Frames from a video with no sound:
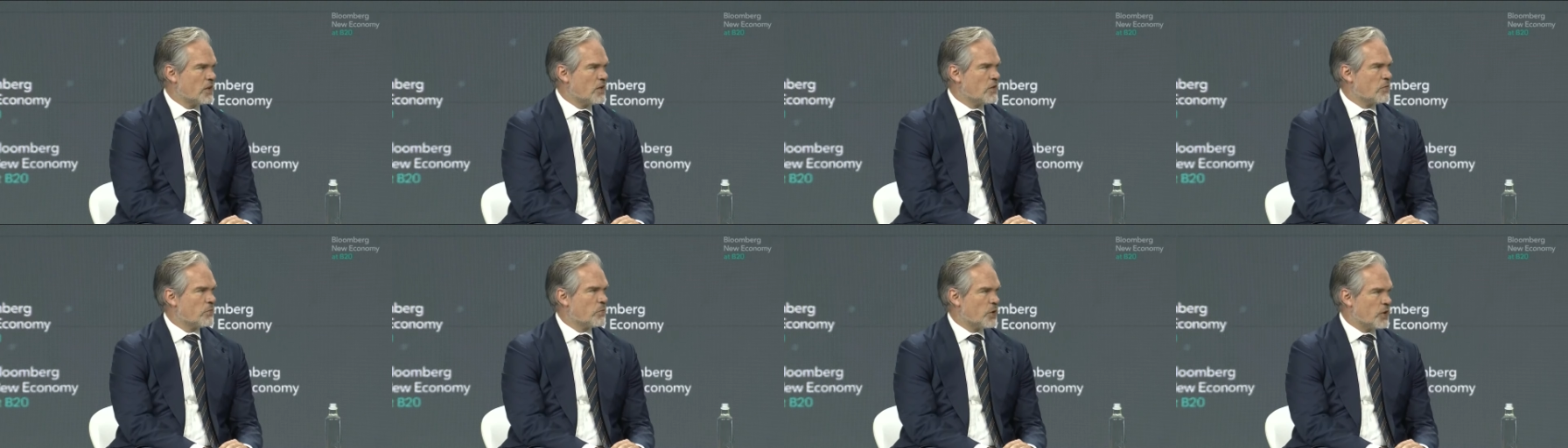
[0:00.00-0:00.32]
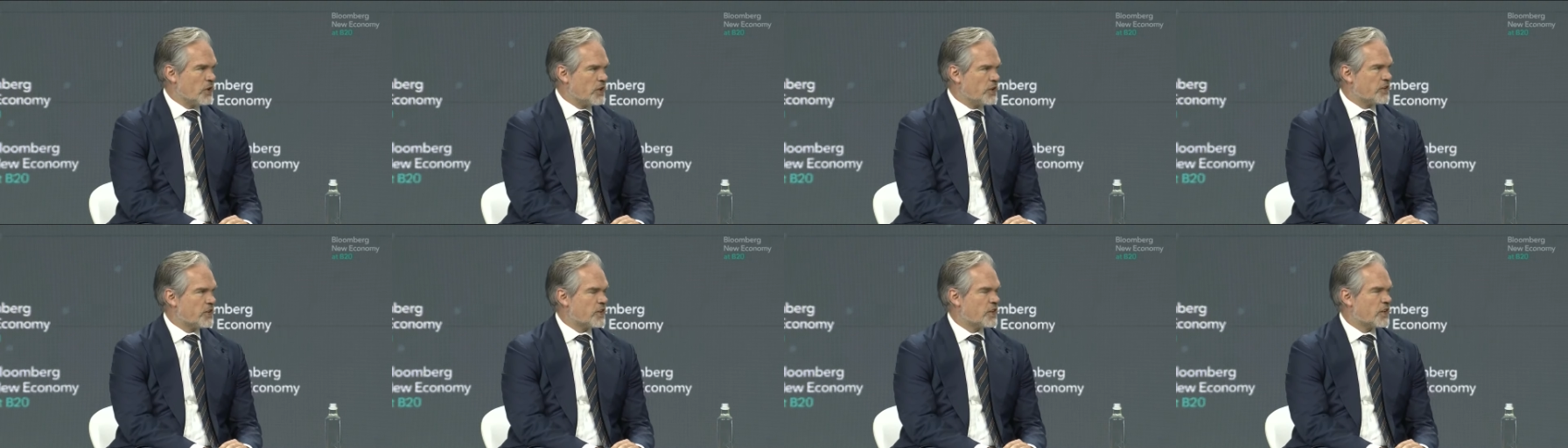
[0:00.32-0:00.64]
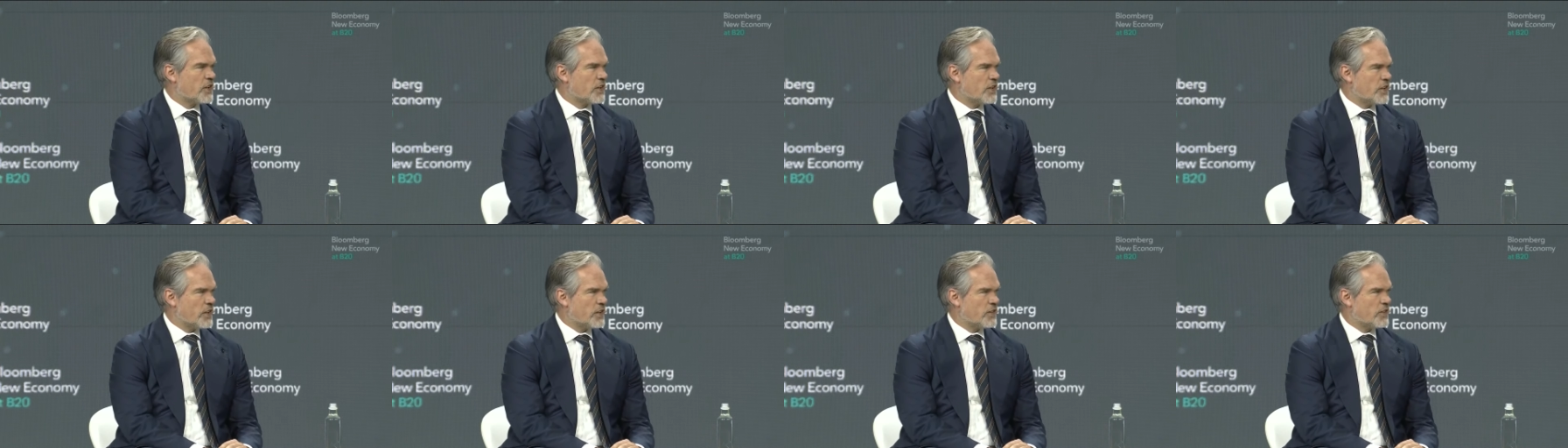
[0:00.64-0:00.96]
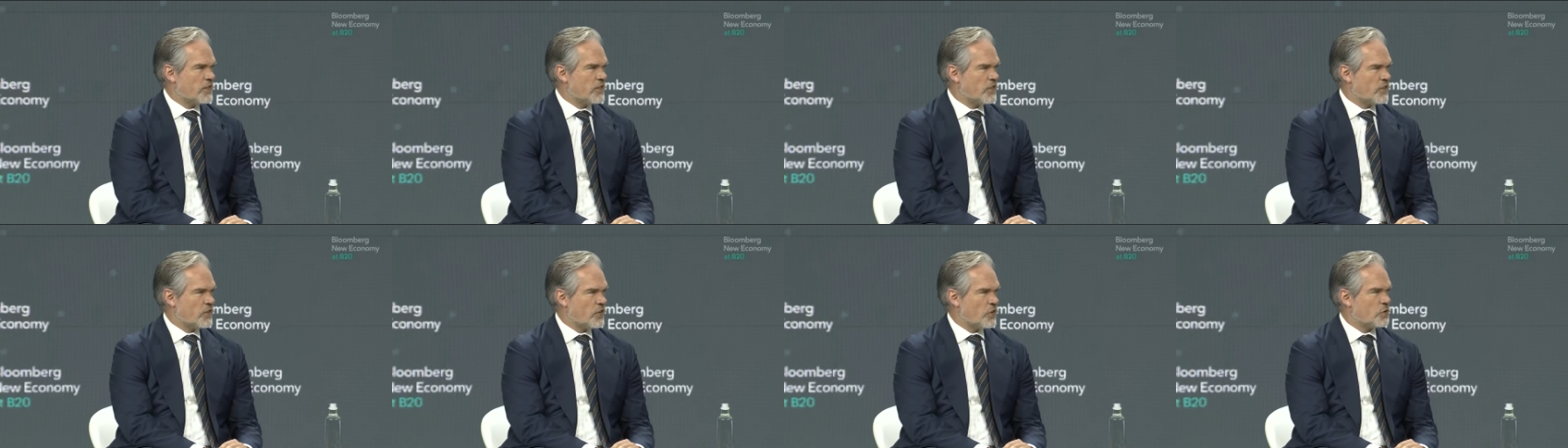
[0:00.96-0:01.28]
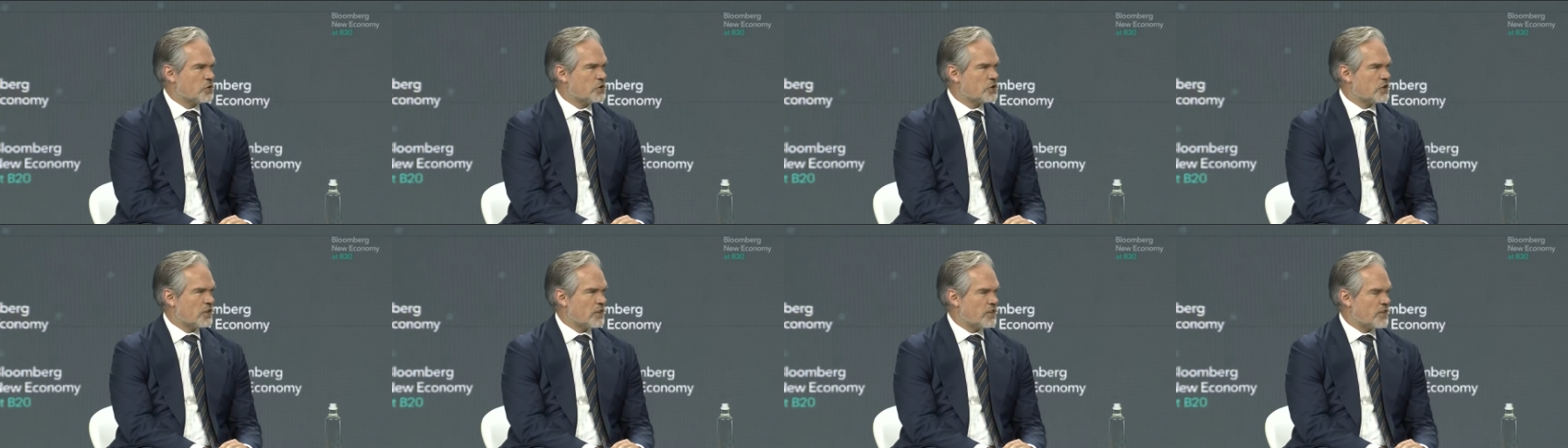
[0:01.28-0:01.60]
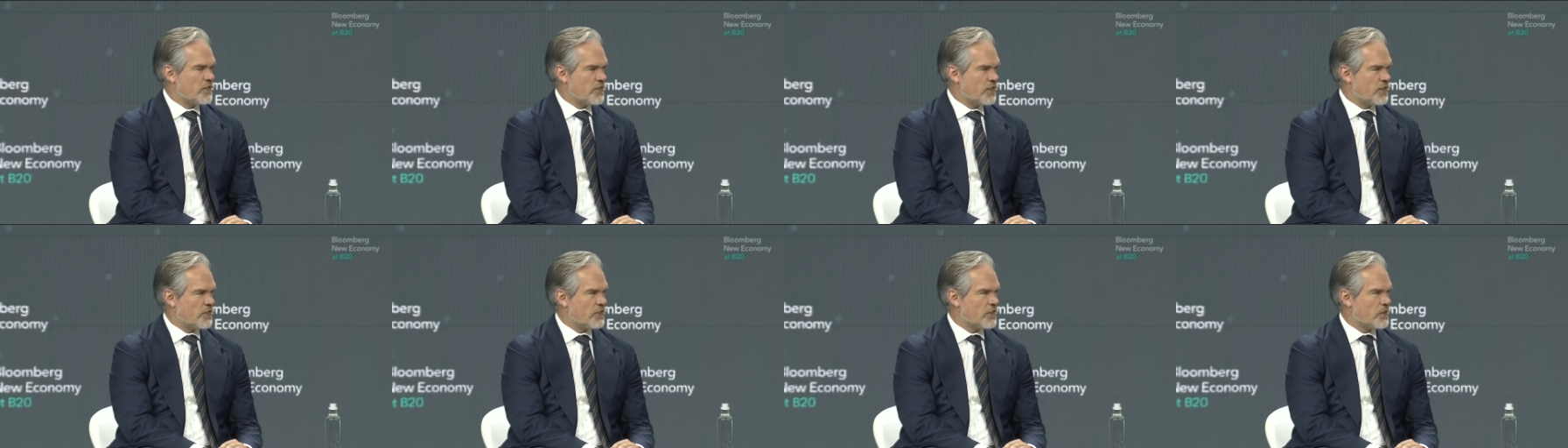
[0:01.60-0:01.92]
political and social
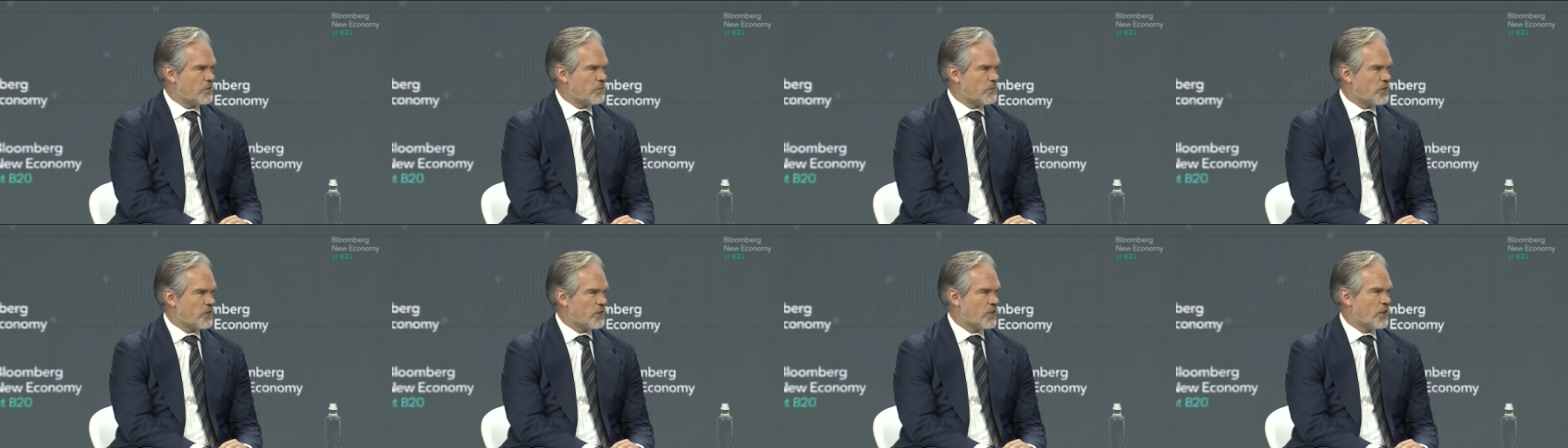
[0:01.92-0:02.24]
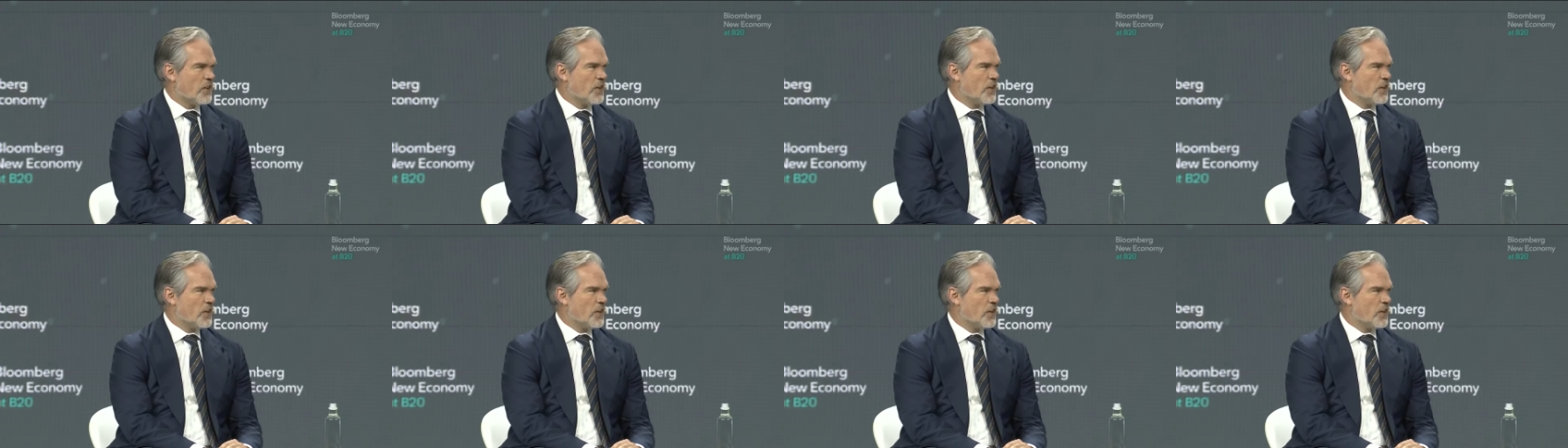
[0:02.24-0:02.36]
systems,